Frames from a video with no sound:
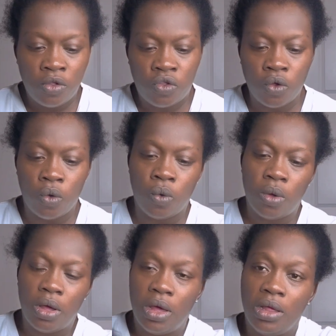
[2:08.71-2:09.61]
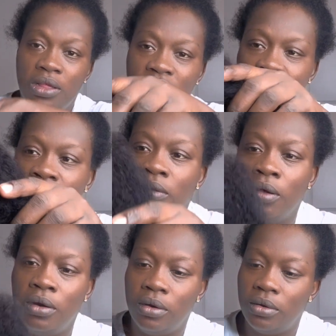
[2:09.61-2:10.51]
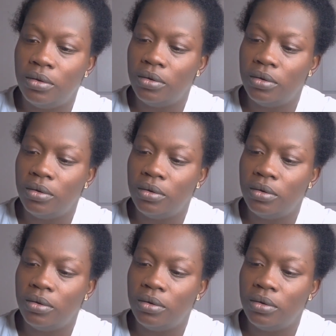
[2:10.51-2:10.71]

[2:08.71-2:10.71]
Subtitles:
So this is the color.